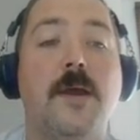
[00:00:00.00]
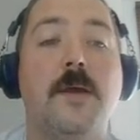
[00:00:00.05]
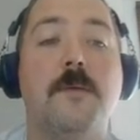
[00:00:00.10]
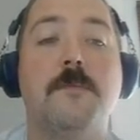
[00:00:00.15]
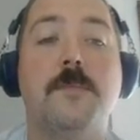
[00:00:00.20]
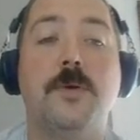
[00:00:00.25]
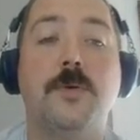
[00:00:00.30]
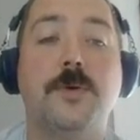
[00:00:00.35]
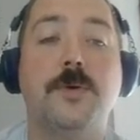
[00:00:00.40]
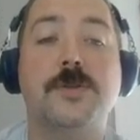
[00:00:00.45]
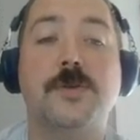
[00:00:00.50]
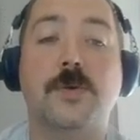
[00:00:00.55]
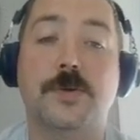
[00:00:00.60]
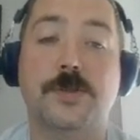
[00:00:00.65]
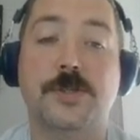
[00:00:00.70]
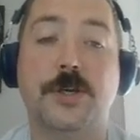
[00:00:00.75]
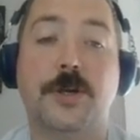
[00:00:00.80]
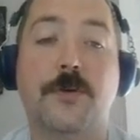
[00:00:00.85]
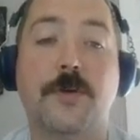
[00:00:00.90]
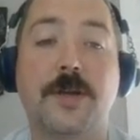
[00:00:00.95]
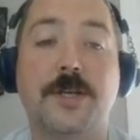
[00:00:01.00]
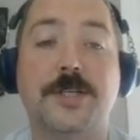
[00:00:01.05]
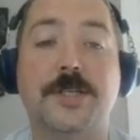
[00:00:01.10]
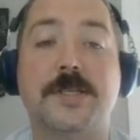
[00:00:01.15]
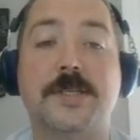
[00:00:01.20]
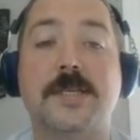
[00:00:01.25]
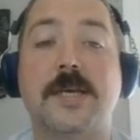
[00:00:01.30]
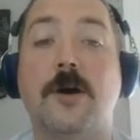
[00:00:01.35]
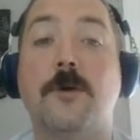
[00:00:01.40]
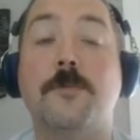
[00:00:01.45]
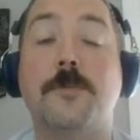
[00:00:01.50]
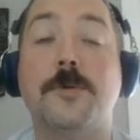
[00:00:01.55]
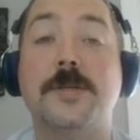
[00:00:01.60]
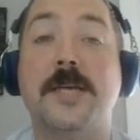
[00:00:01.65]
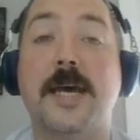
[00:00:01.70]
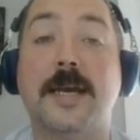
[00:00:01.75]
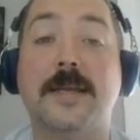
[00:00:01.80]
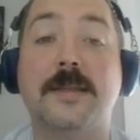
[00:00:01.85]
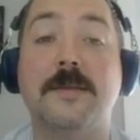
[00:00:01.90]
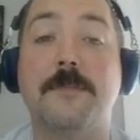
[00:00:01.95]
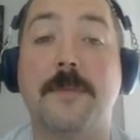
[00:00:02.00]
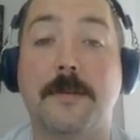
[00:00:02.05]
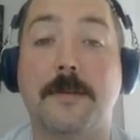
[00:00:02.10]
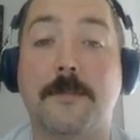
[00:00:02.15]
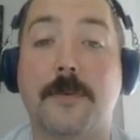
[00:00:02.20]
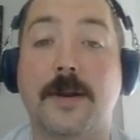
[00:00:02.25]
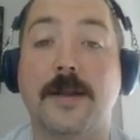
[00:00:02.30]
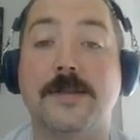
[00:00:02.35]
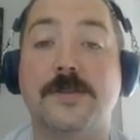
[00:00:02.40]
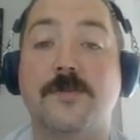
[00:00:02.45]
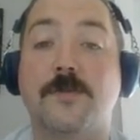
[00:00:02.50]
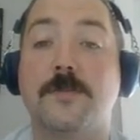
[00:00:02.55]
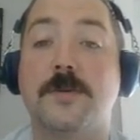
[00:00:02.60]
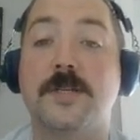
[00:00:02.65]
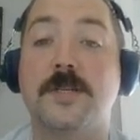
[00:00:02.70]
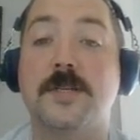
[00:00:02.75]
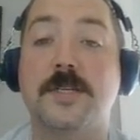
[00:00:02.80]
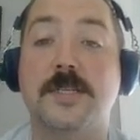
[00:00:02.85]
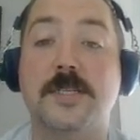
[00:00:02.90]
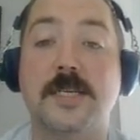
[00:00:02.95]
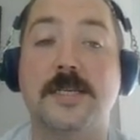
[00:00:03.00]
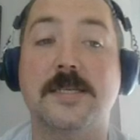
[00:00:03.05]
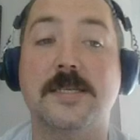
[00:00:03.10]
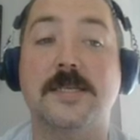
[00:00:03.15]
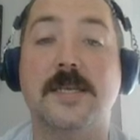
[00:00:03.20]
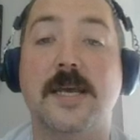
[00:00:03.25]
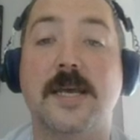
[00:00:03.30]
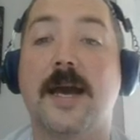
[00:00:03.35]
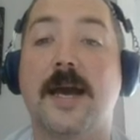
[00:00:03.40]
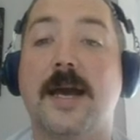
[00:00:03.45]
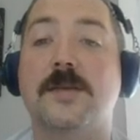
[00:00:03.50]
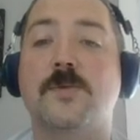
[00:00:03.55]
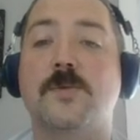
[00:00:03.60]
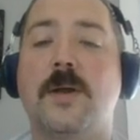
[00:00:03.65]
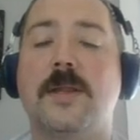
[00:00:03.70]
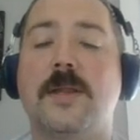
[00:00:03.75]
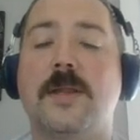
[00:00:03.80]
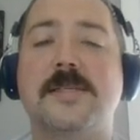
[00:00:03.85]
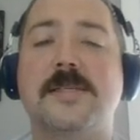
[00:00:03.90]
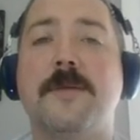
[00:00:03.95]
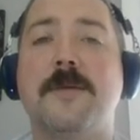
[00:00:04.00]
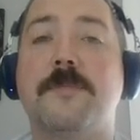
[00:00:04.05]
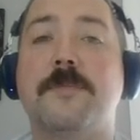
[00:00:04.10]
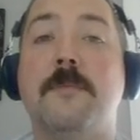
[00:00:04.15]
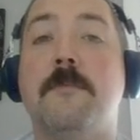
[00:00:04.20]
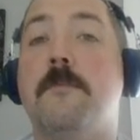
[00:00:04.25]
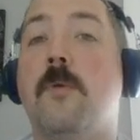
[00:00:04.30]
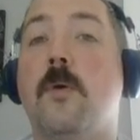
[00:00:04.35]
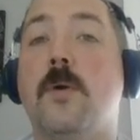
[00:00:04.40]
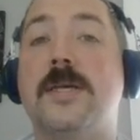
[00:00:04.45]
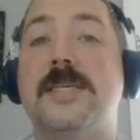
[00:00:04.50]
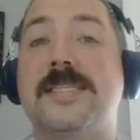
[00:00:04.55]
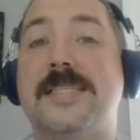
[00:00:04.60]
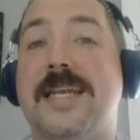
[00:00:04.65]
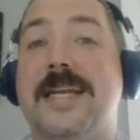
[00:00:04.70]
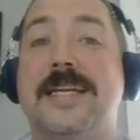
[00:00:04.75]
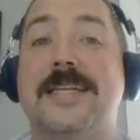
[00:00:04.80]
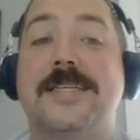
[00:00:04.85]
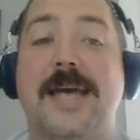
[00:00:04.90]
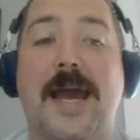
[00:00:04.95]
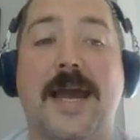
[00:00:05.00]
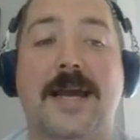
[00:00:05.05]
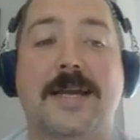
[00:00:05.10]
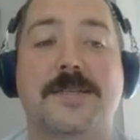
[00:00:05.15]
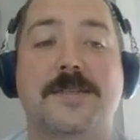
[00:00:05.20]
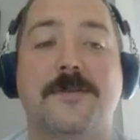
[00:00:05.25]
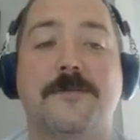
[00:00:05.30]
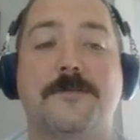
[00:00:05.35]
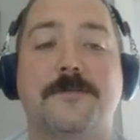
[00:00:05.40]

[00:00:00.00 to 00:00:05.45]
Mucus or secretions help protect the membranes from disease as well as keep them moist and intact.